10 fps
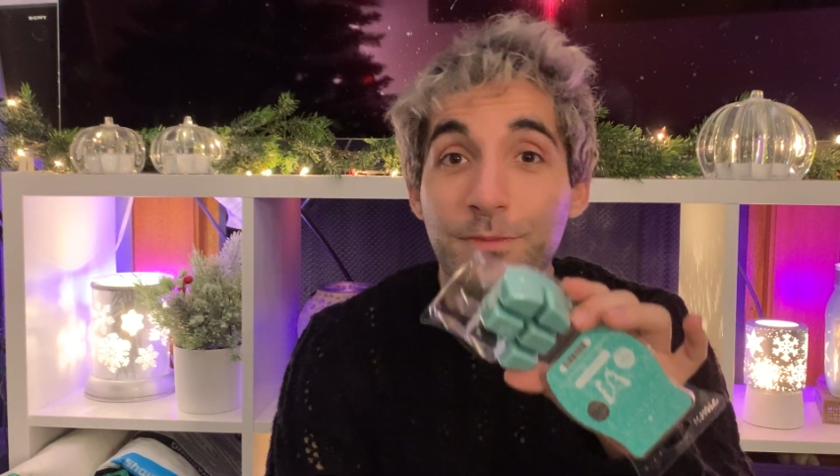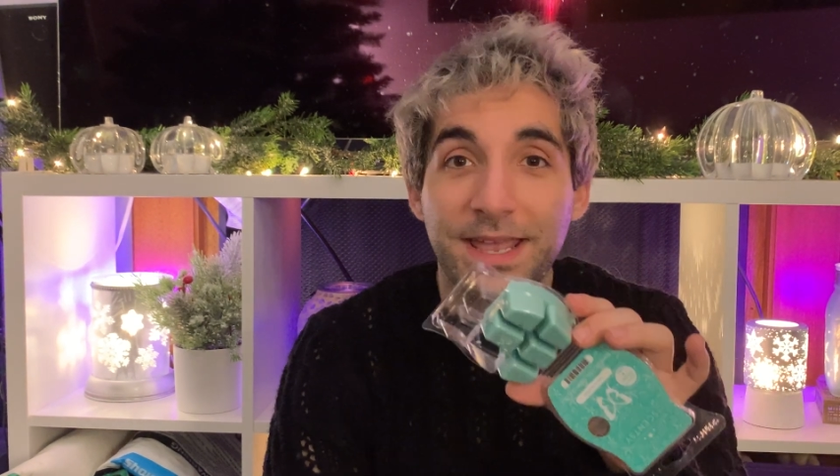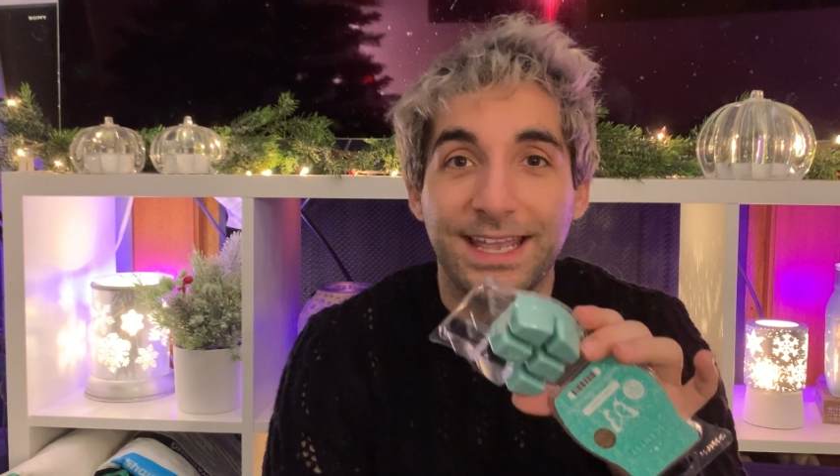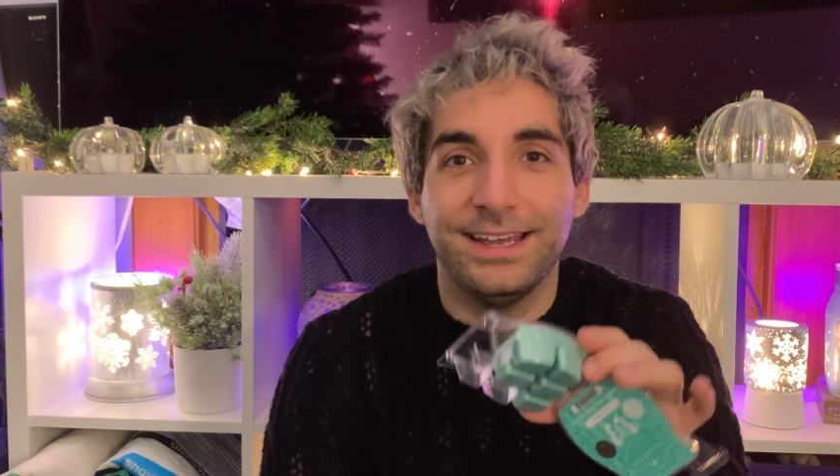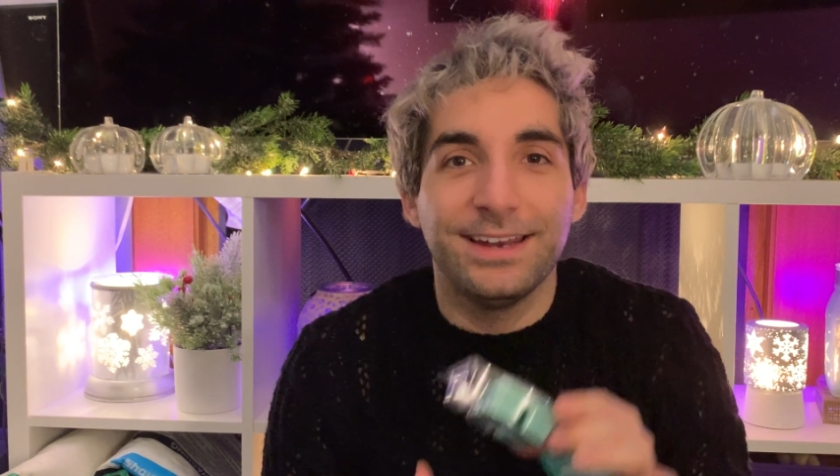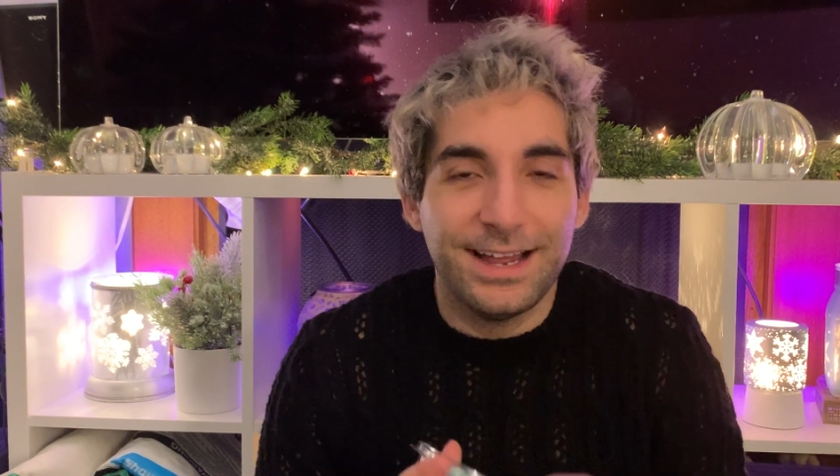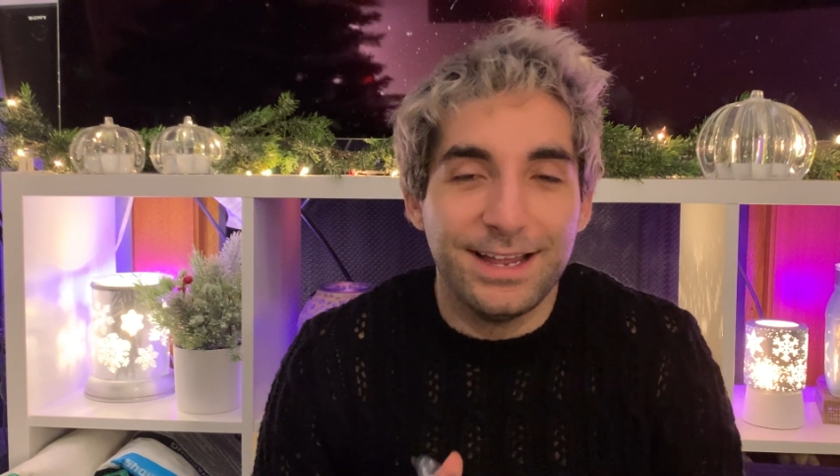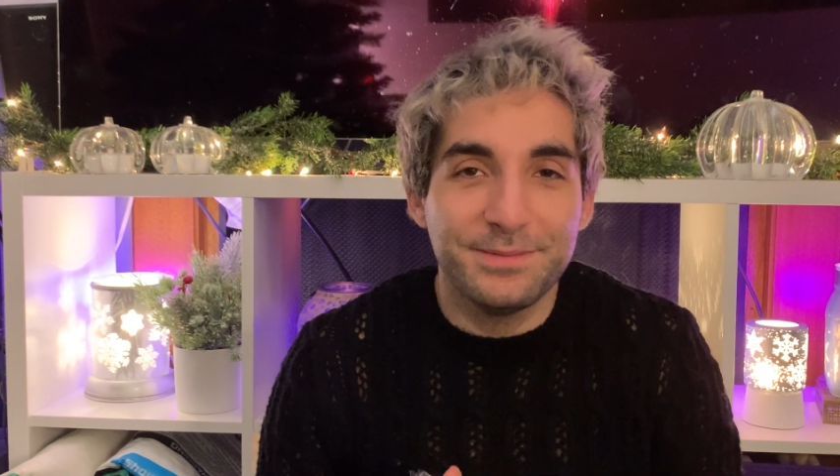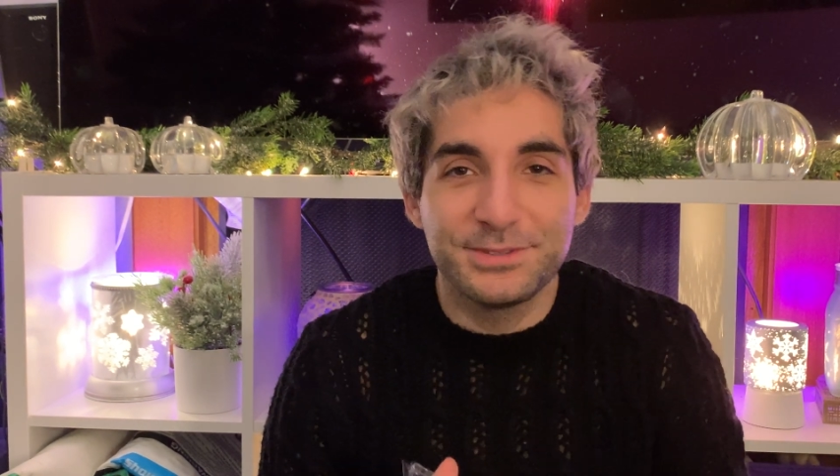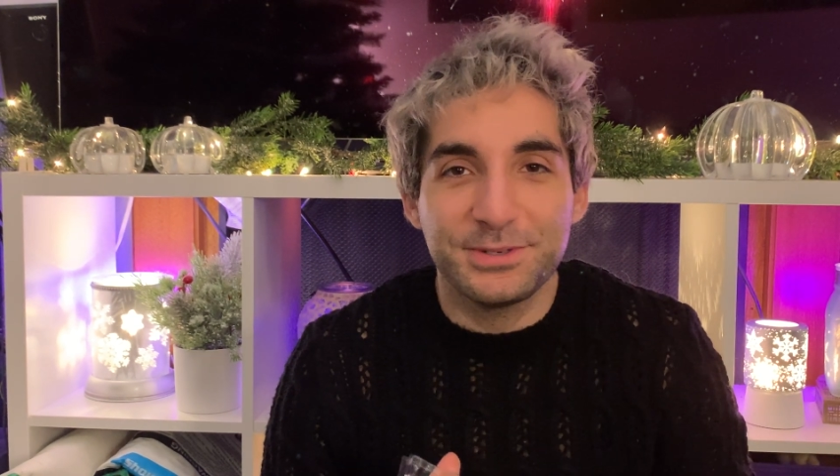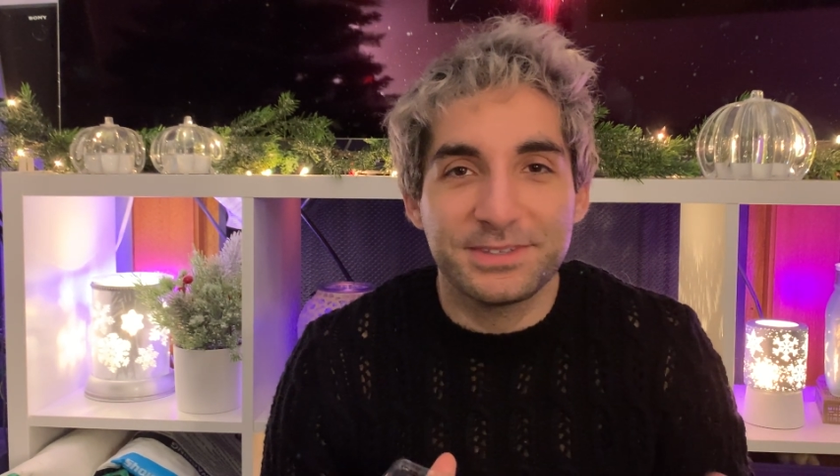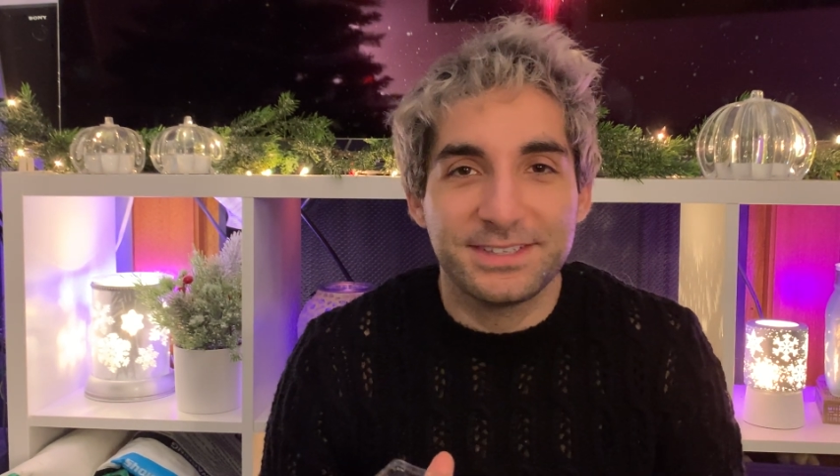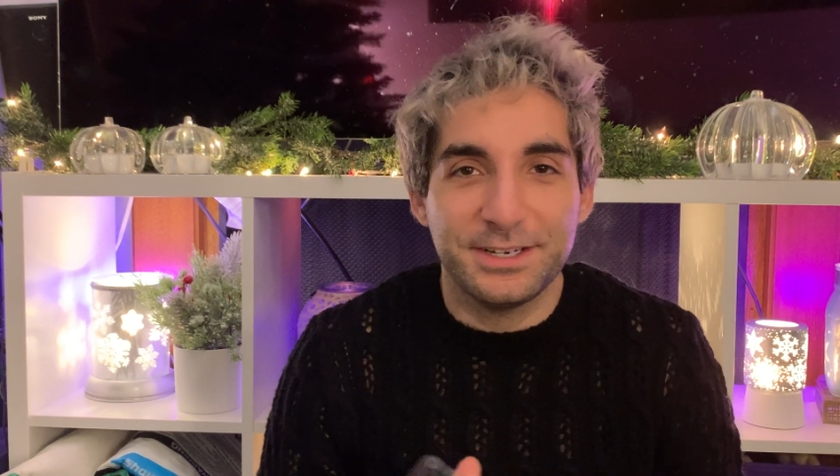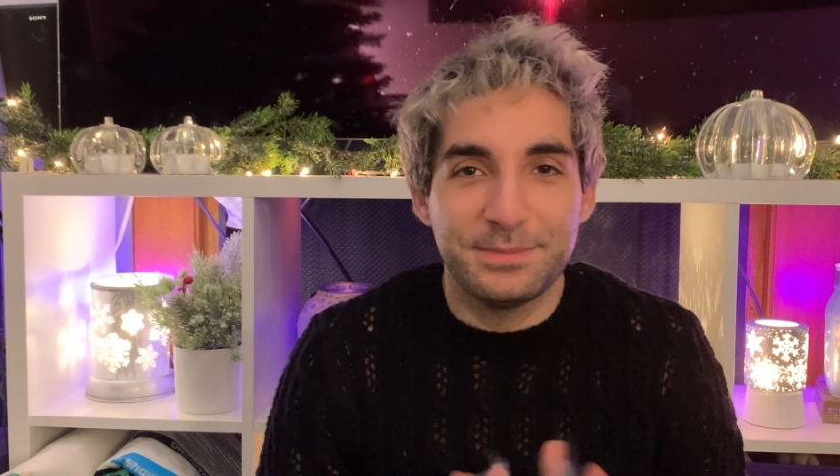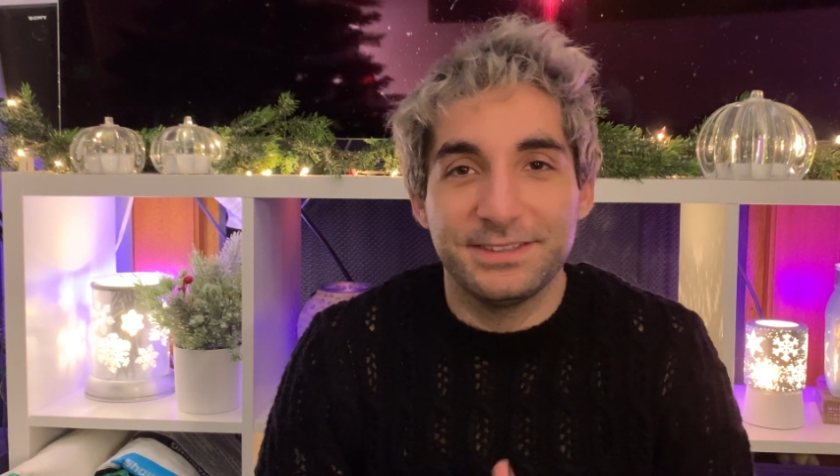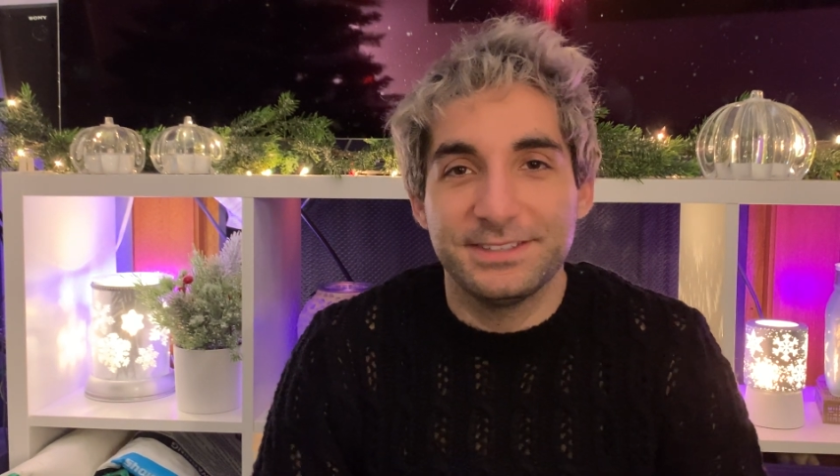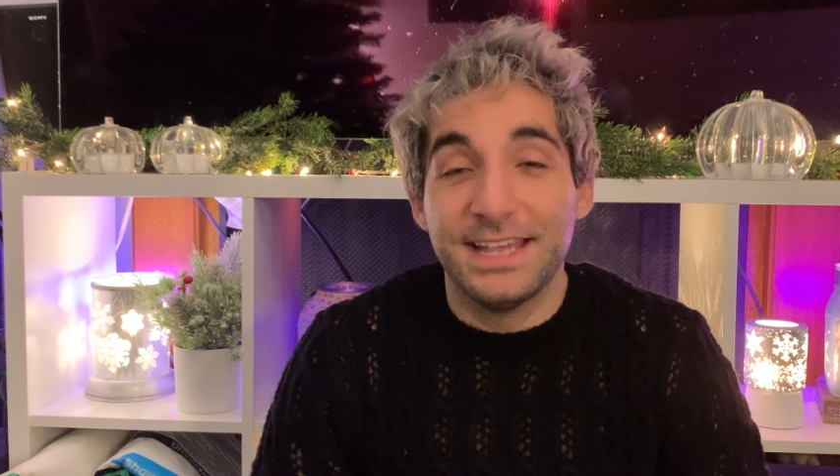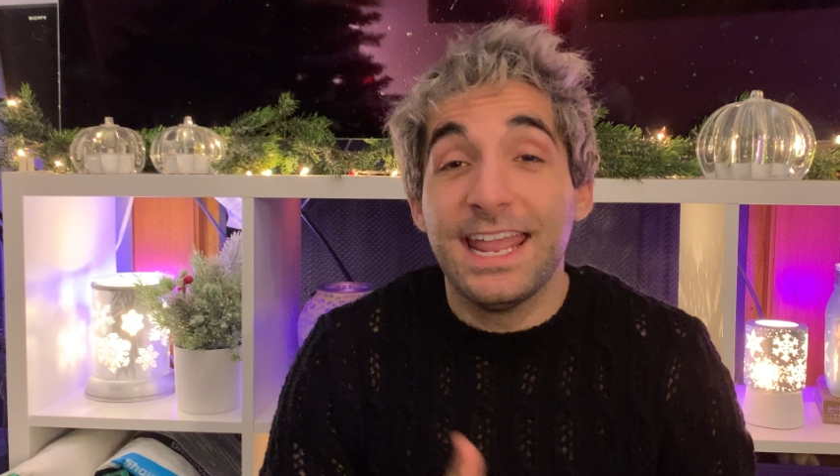man, I am so excited about this.